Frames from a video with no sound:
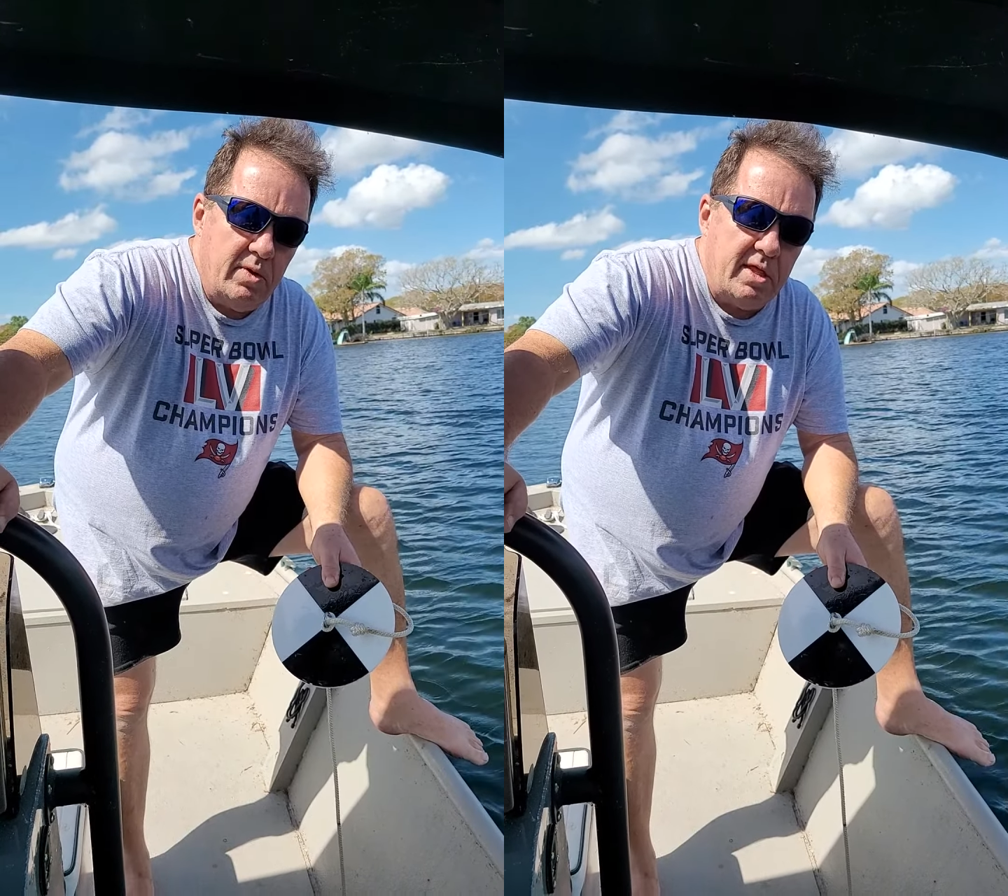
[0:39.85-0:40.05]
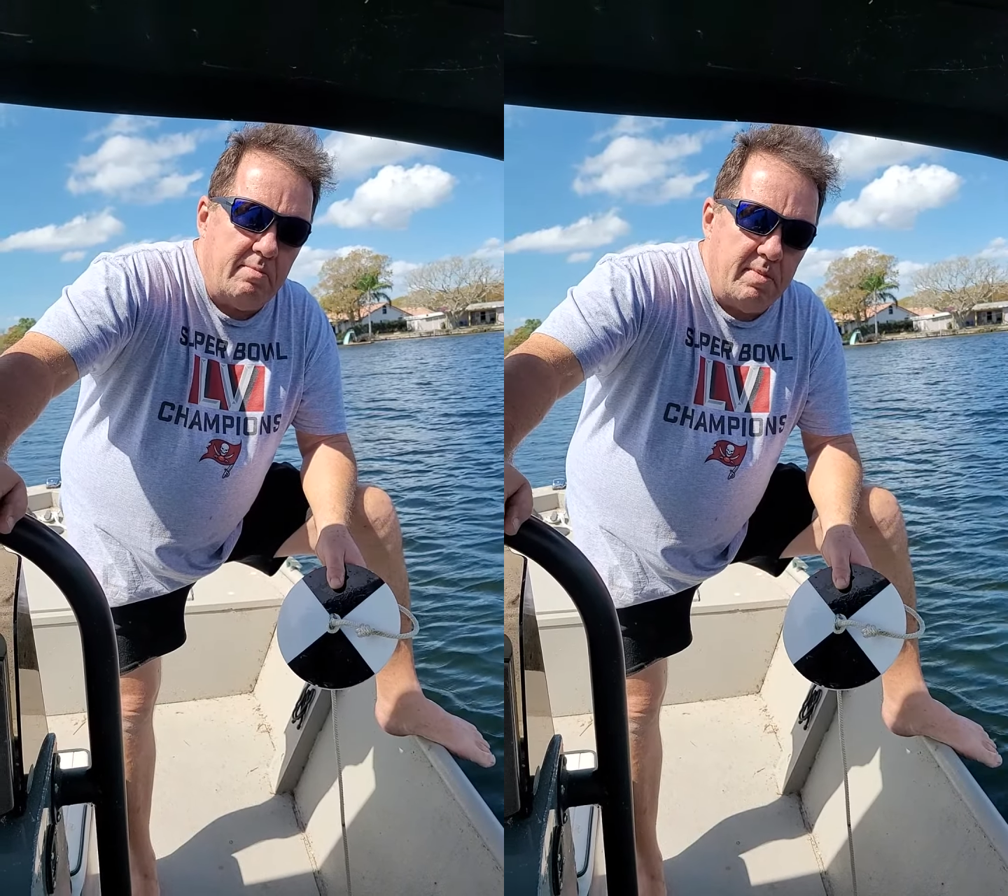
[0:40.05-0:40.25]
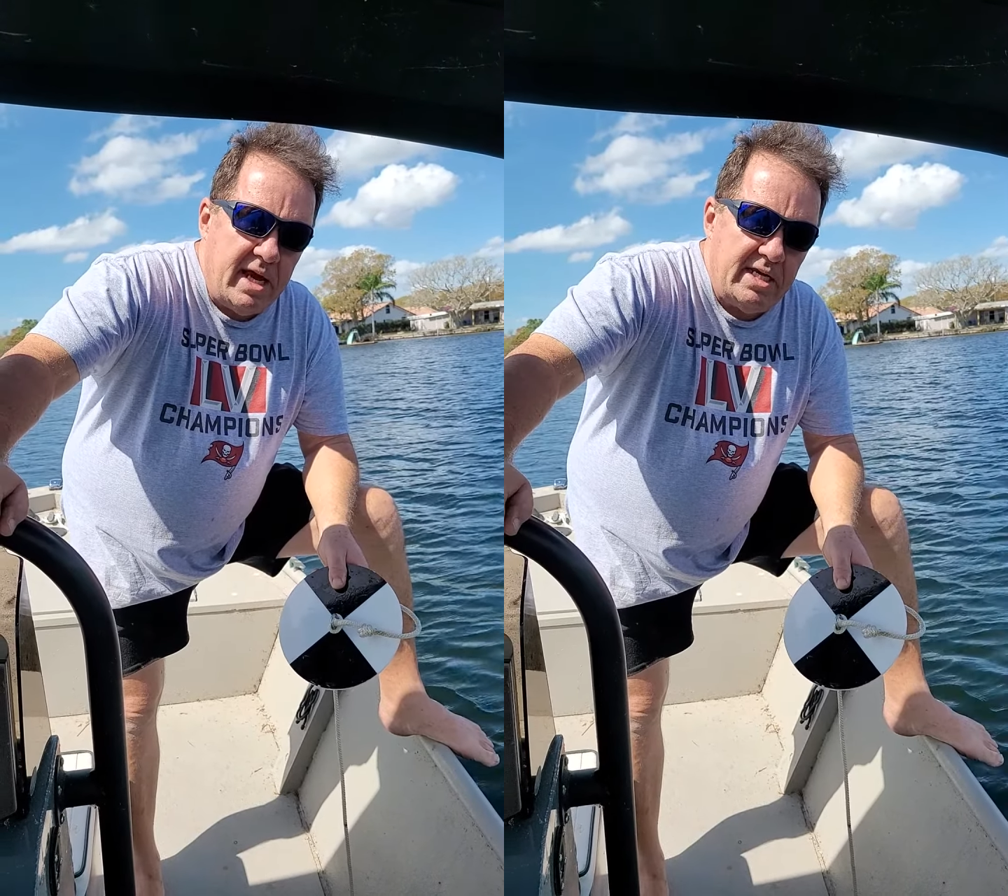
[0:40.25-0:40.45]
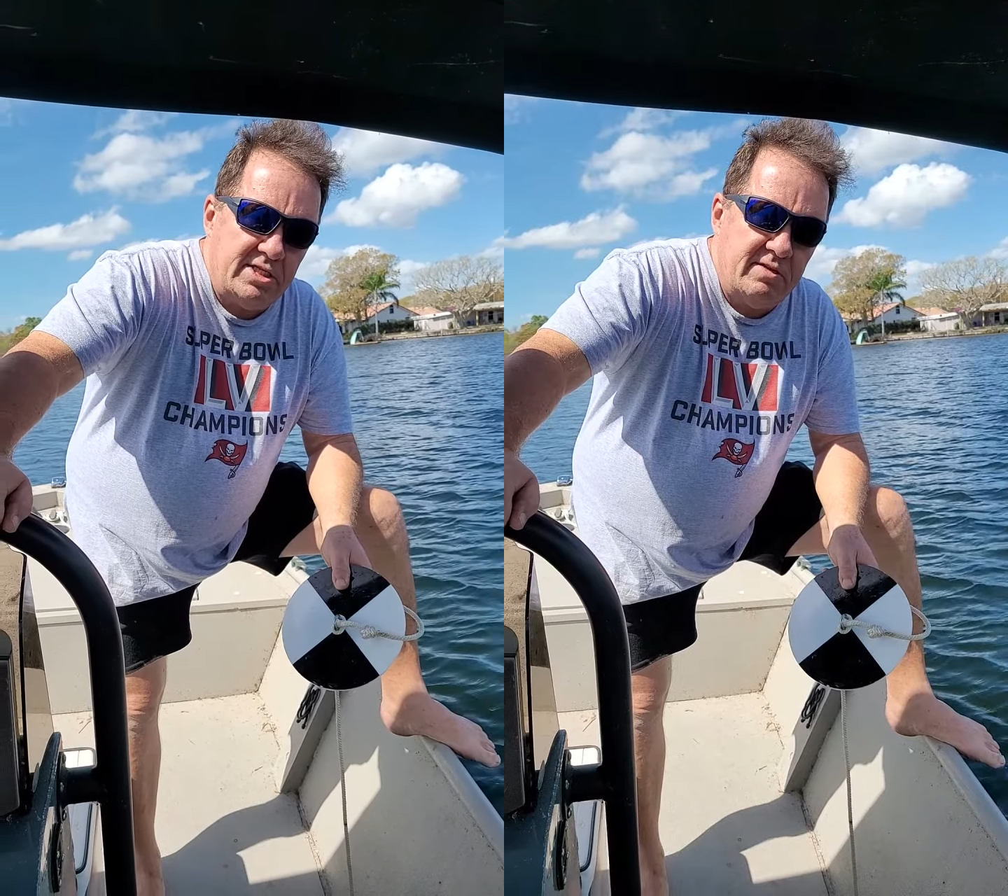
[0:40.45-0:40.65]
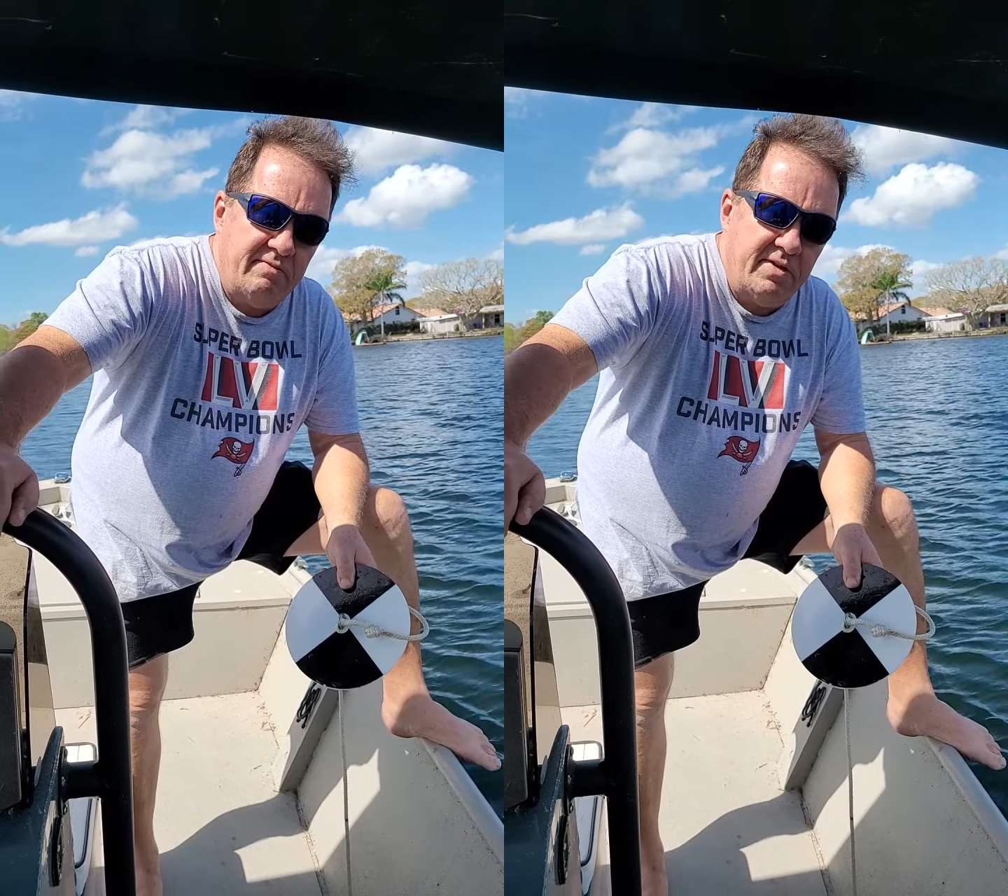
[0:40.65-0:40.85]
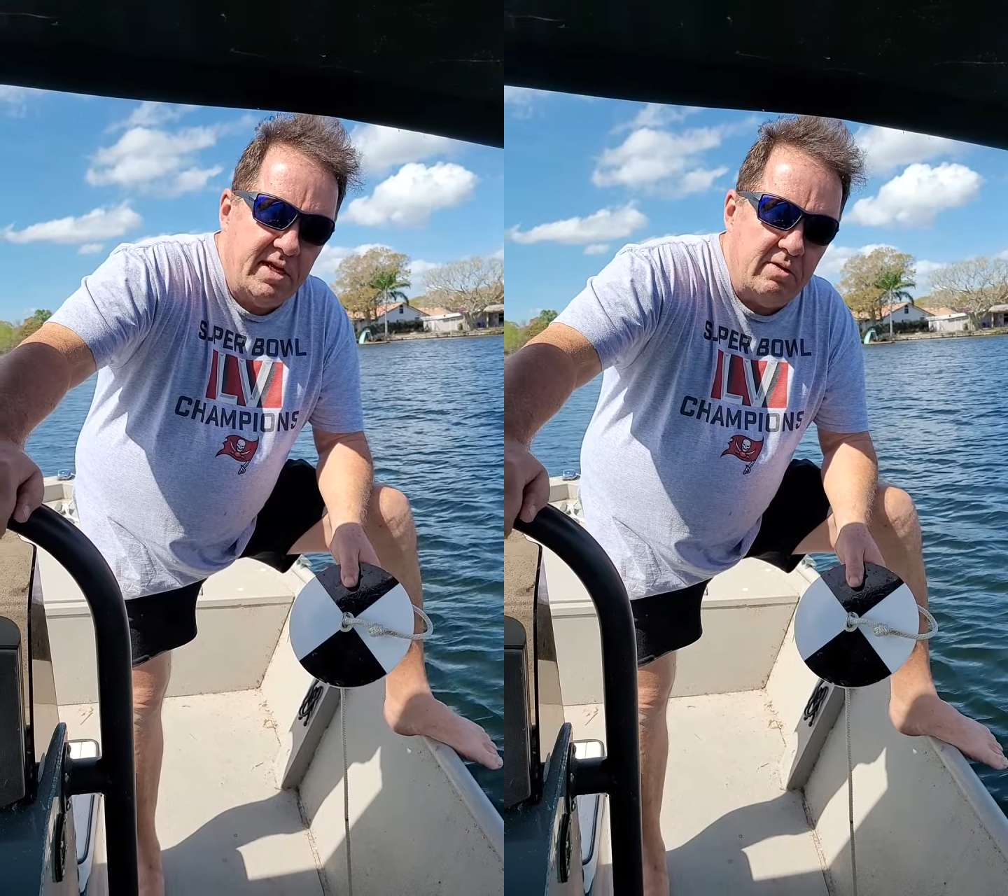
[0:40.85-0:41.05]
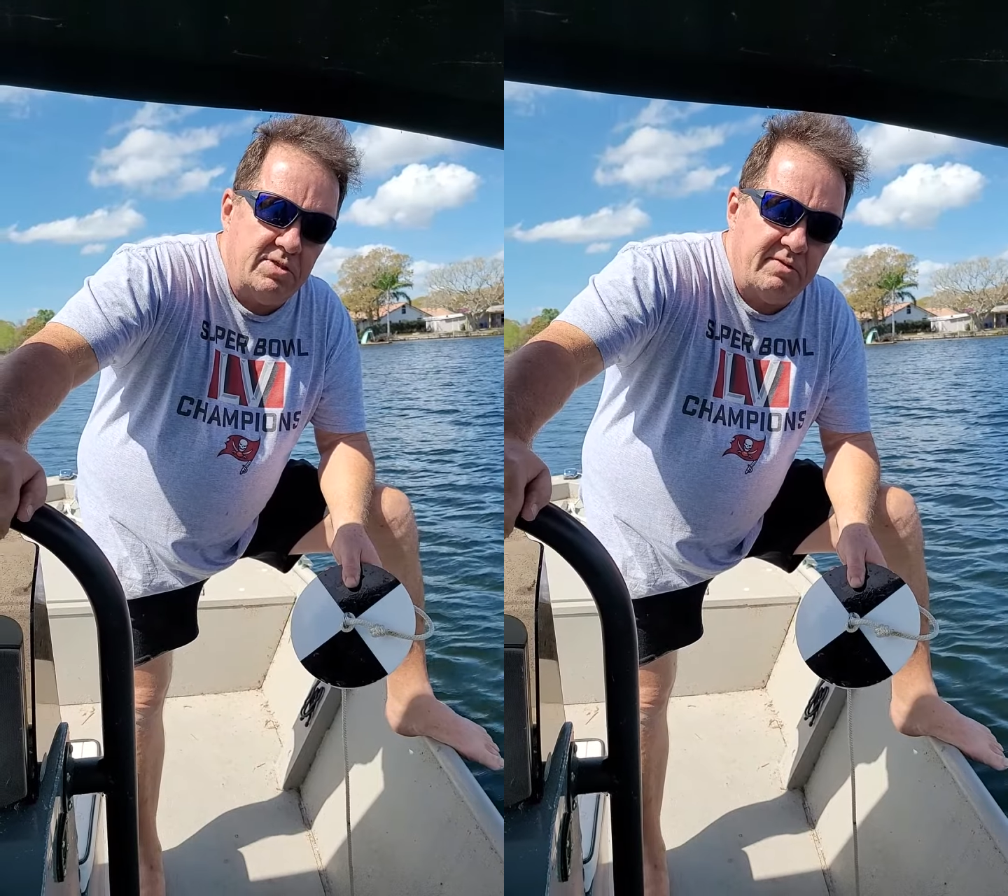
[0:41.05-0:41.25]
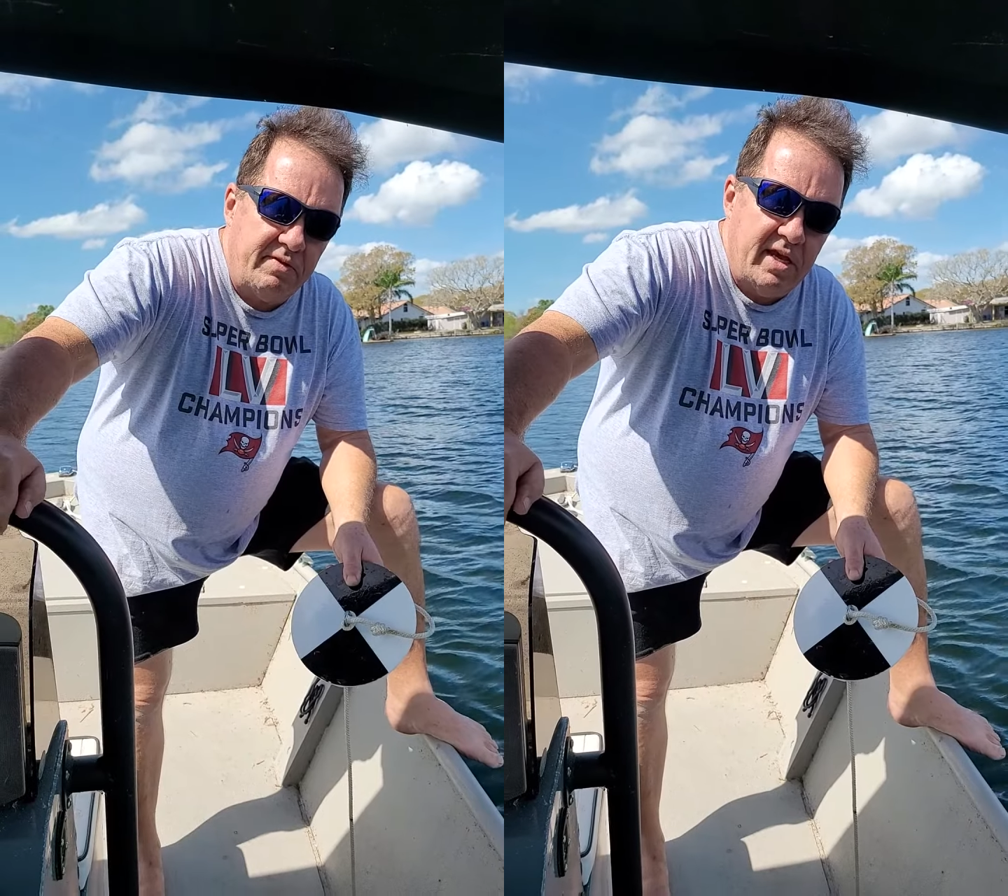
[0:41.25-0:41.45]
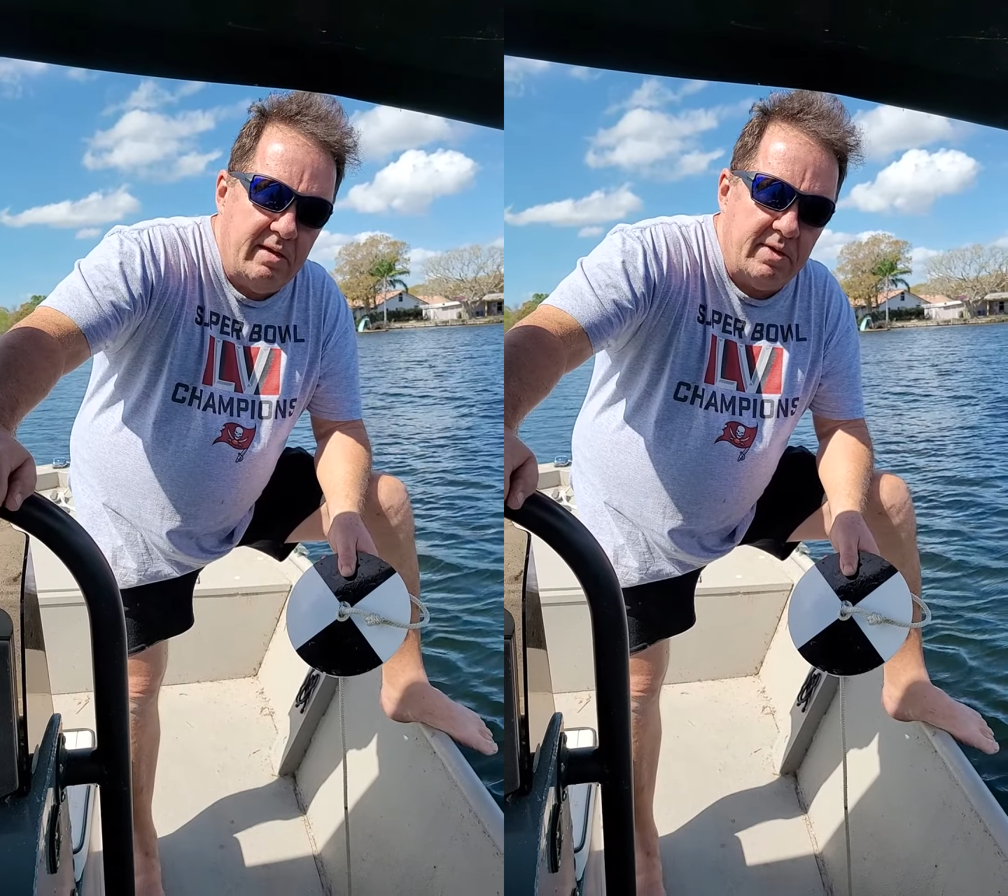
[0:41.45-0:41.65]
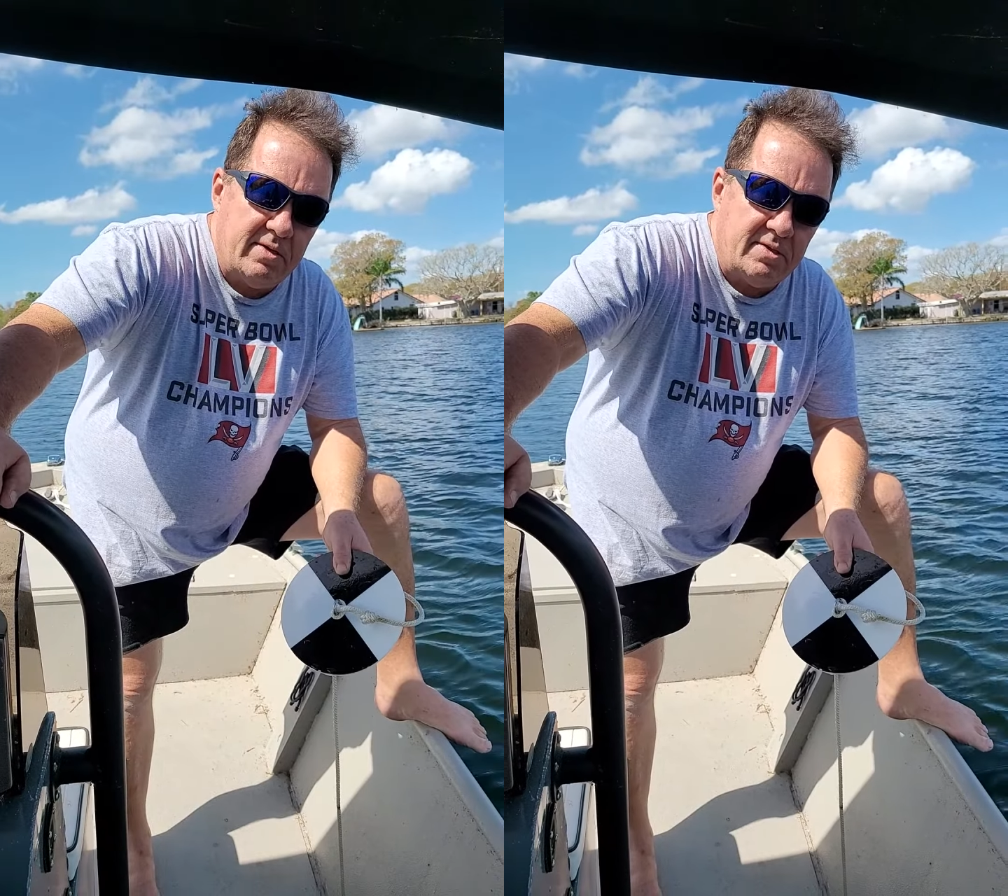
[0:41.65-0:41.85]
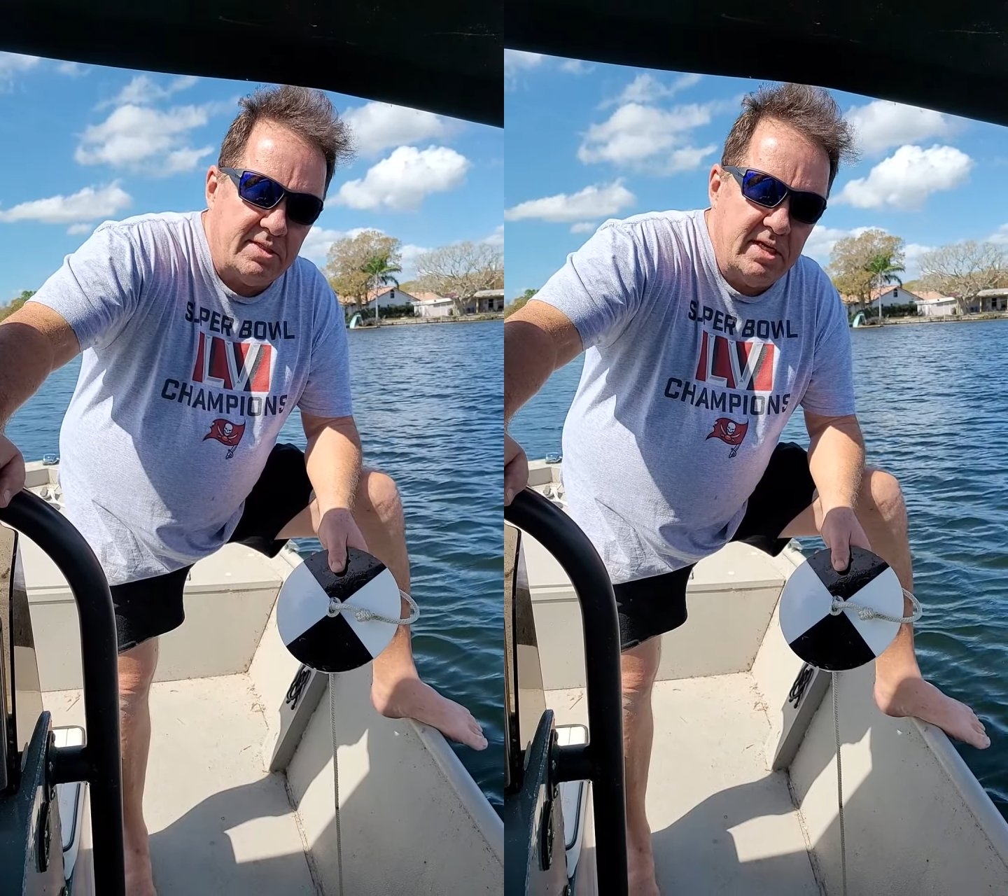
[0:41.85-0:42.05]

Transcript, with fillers: with a massive dose of chemicals.